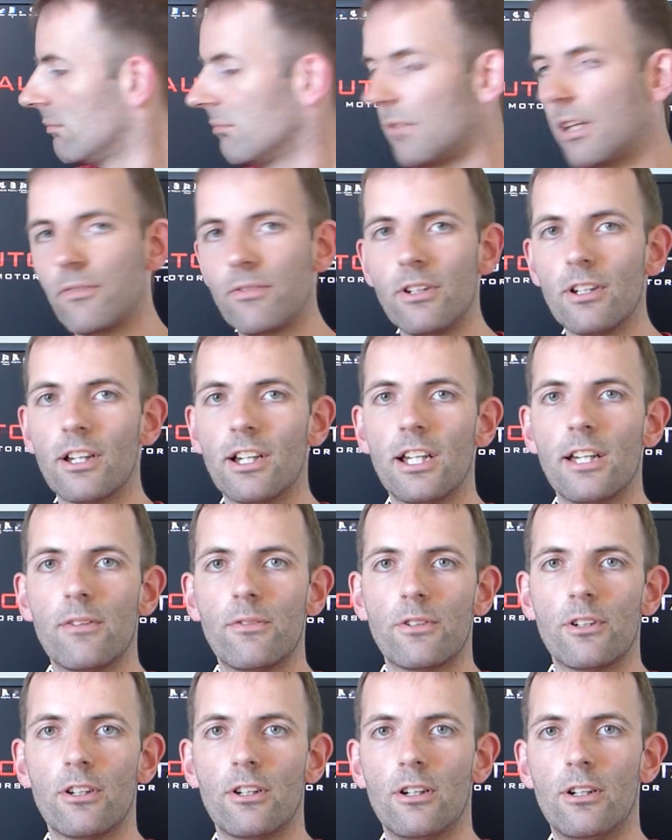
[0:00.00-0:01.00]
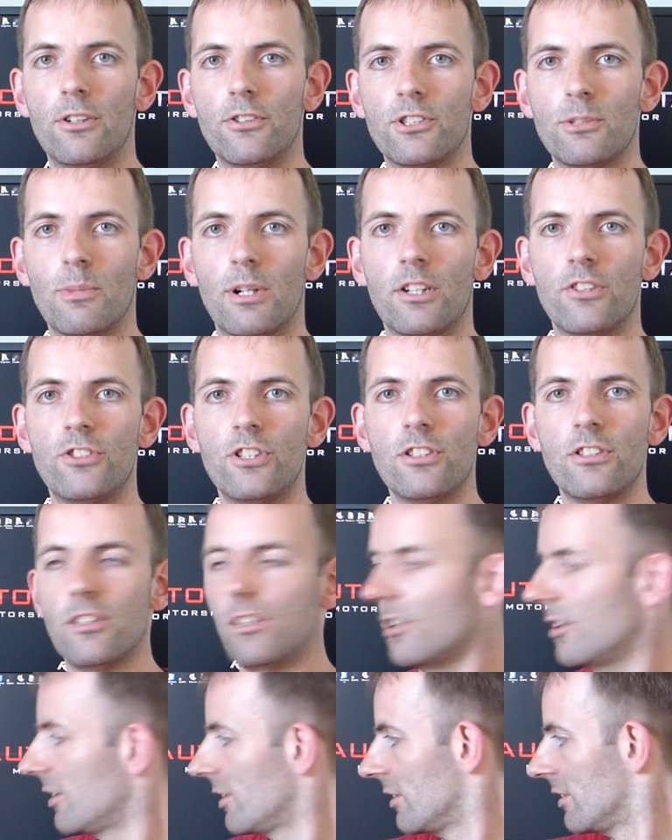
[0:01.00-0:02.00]
I think I have an Ultima
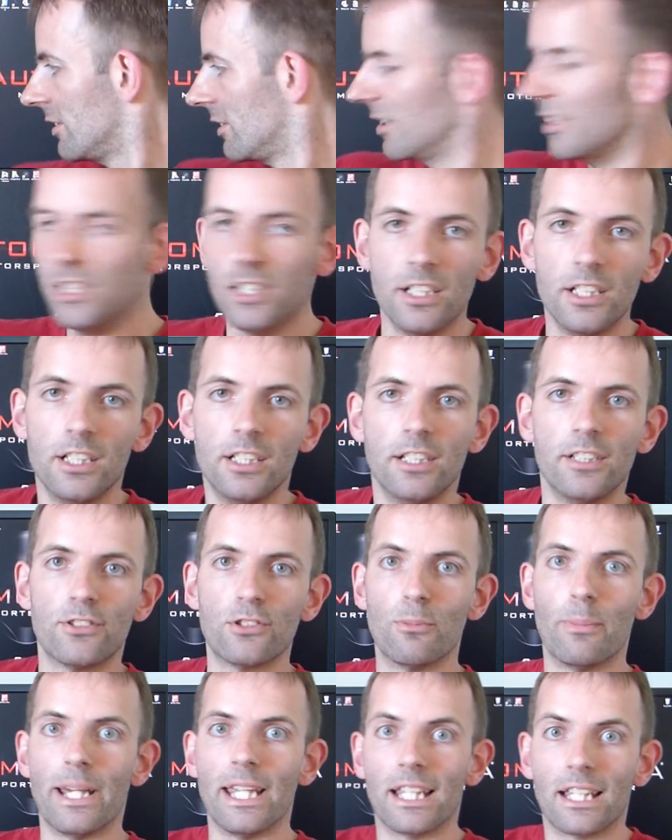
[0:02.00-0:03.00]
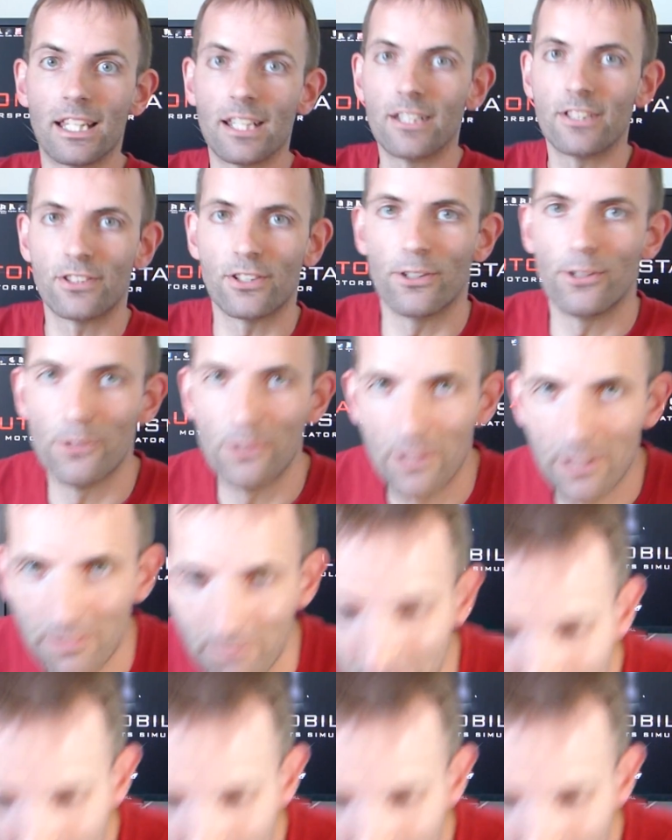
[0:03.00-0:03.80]
GTR to make, so